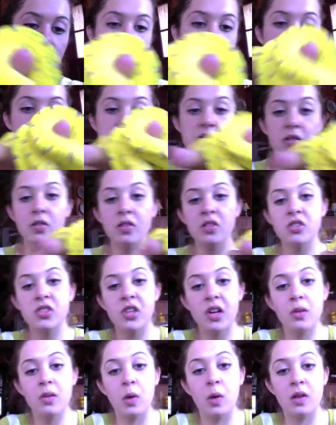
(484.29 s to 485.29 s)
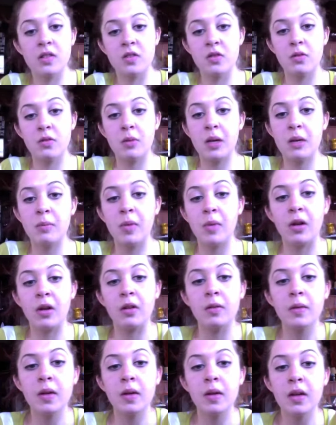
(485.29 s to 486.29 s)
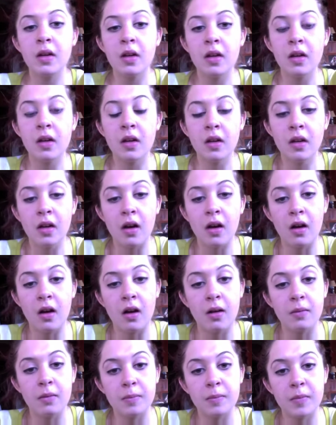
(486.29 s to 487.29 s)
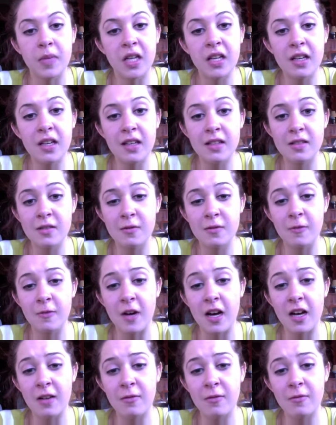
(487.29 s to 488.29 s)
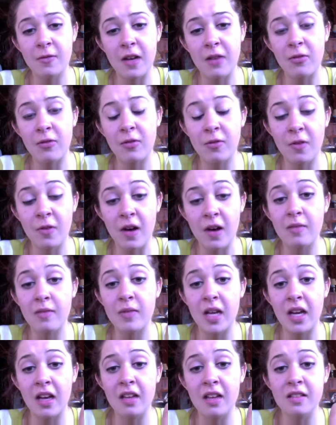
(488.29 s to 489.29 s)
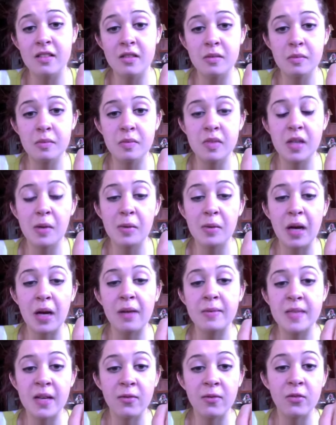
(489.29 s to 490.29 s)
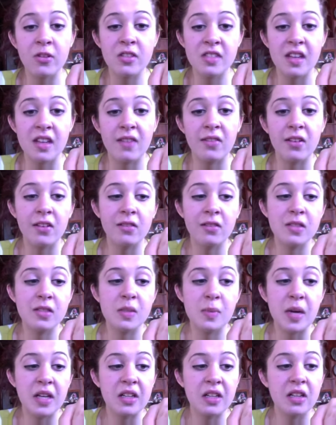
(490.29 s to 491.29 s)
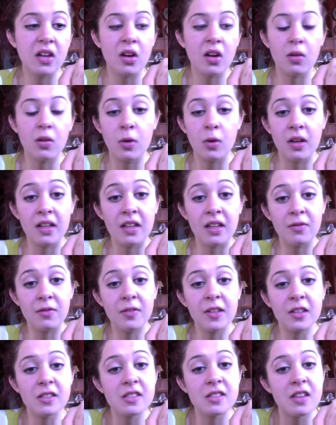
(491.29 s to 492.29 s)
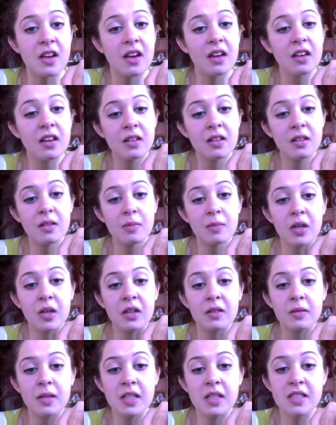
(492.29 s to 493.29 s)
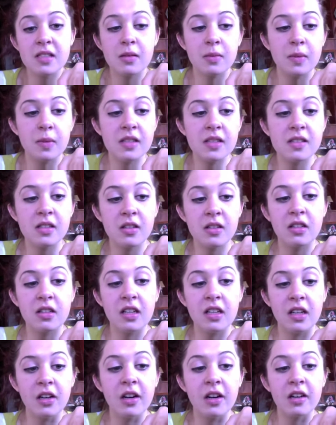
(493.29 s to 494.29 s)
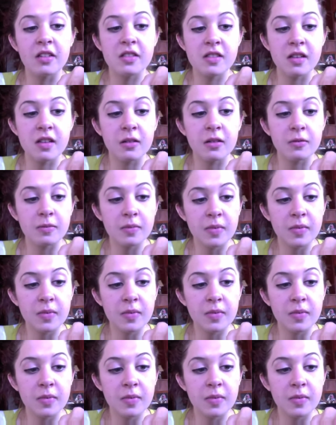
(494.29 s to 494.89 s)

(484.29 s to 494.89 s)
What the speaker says: He's only shed once for me, but he eats every 5 days, sometimes every 7, depending on what he feels like. But he's a good eater, so.